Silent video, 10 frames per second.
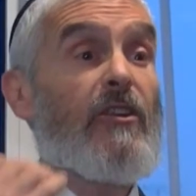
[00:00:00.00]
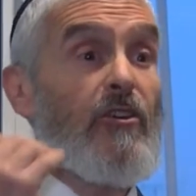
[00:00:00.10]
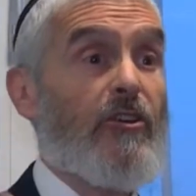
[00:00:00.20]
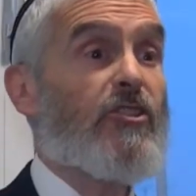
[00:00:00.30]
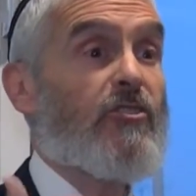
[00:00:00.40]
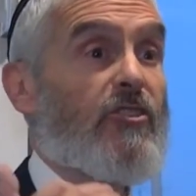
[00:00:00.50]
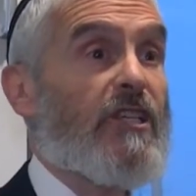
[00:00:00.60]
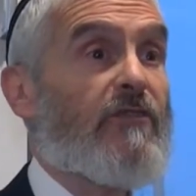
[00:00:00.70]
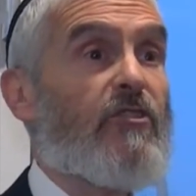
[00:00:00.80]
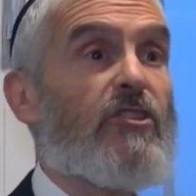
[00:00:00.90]
an urgent
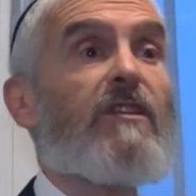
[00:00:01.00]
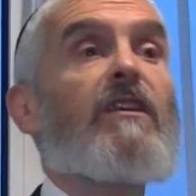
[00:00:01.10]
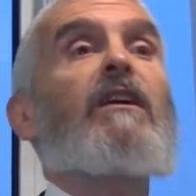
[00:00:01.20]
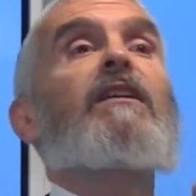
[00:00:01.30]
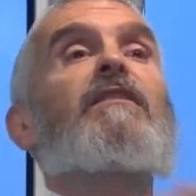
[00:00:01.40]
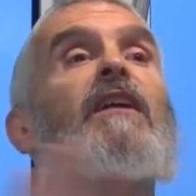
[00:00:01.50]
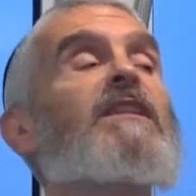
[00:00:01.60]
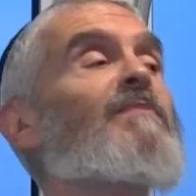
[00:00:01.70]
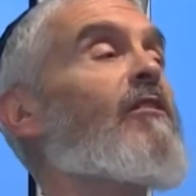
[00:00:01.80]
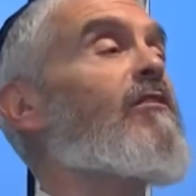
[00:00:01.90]
transfusion, it's
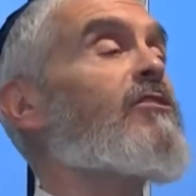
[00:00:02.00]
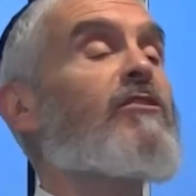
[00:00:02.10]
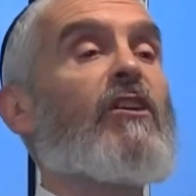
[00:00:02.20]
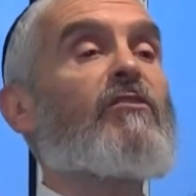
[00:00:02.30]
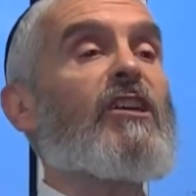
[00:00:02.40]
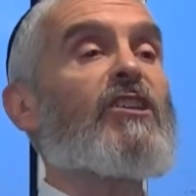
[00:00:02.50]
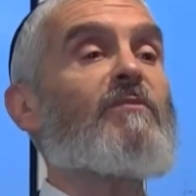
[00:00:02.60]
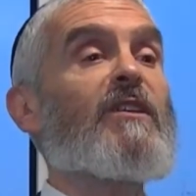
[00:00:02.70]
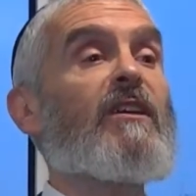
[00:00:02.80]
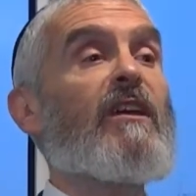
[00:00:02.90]
against my religion, don't
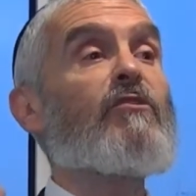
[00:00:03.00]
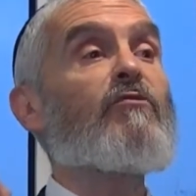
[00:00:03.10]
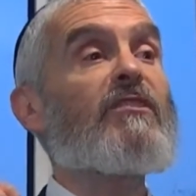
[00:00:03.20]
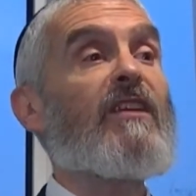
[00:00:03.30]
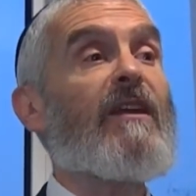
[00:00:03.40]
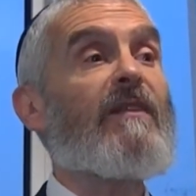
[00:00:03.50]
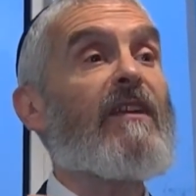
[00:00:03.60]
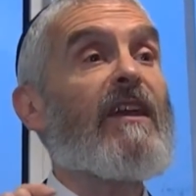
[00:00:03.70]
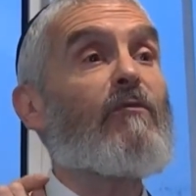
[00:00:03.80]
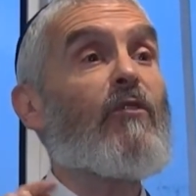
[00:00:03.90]
touch me. You stand
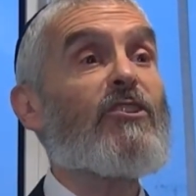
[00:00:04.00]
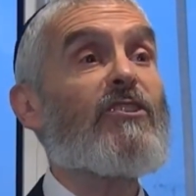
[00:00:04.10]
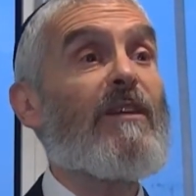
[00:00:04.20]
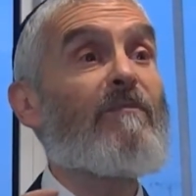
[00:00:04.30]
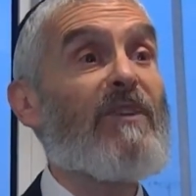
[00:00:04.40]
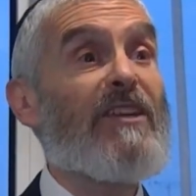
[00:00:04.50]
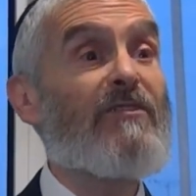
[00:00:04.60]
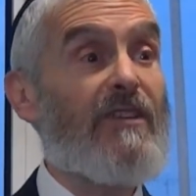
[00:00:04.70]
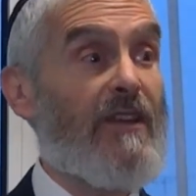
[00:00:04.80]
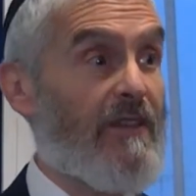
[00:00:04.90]
there and watch them bleed
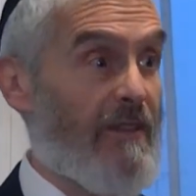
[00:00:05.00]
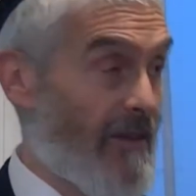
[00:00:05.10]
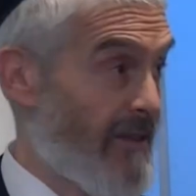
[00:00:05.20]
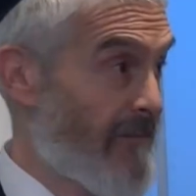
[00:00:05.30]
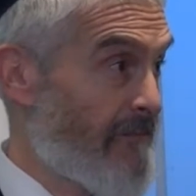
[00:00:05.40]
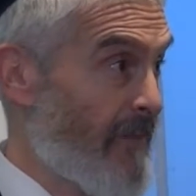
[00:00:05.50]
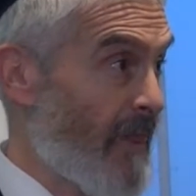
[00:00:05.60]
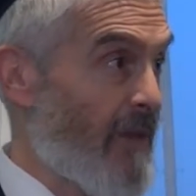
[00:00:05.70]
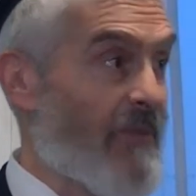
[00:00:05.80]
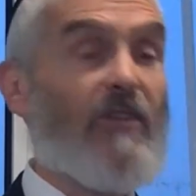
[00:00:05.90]
to death.
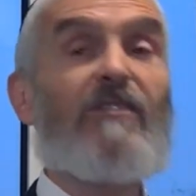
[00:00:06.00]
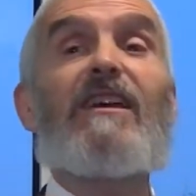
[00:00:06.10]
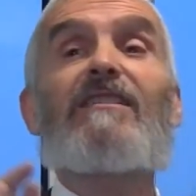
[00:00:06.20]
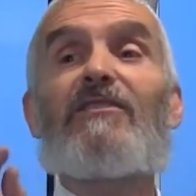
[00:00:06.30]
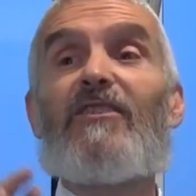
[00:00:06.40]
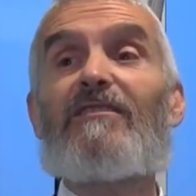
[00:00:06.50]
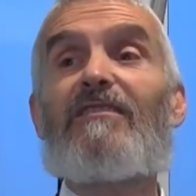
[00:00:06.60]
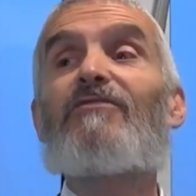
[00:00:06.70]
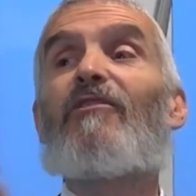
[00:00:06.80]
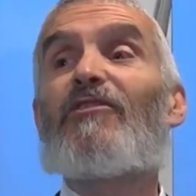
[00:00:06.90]
Because as a doctor,
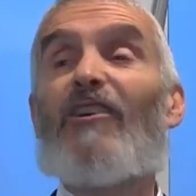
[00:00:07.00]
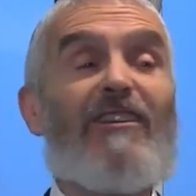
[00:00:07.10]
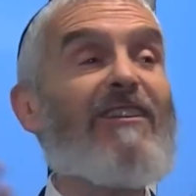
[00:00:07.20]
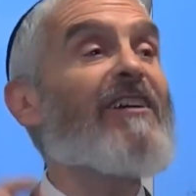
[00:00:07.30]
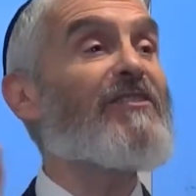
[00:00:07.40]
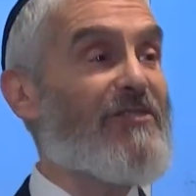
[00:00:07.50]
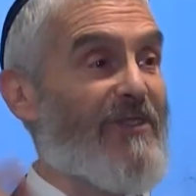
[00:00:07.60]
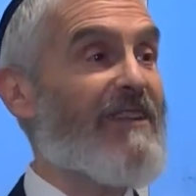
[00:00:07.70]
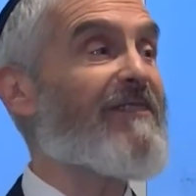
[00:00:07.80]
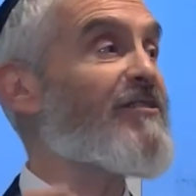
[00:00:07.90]
you are not allowed to do
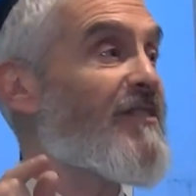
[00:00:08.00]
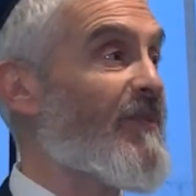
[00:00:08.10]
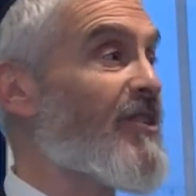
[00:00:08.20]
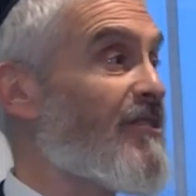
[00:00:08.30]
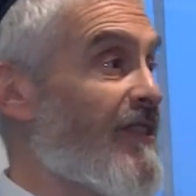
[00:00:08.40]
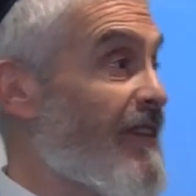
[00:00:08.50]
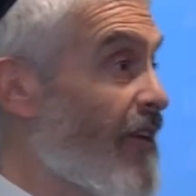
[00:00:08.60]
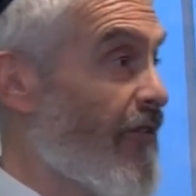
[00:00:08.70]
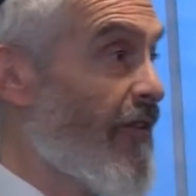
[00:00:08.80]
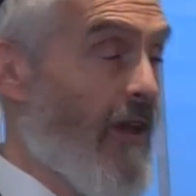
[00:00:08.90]
anything to the patient that
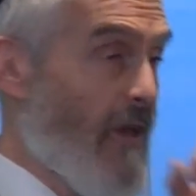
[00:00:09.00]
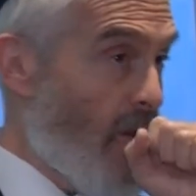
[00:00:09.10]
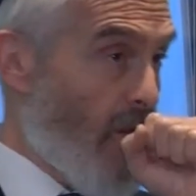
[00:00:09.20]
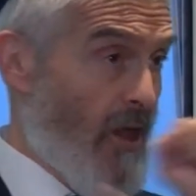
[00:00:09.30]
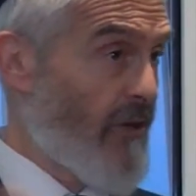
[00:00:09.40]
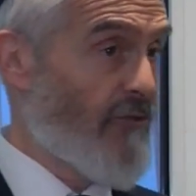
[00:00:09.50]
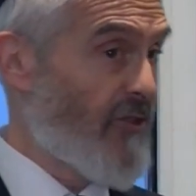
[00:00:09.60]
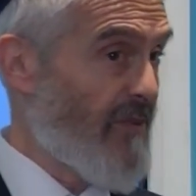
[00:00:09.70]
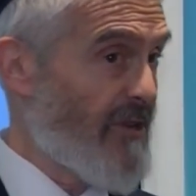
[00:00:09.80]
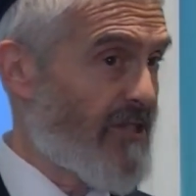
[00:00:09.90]
they
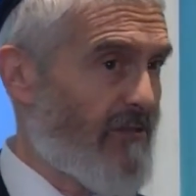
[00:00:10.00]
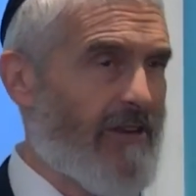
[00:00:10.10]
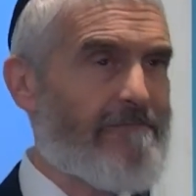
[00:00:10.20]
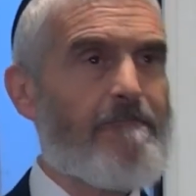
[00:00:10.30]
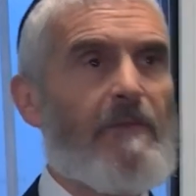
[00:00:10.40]
refuse permission, right?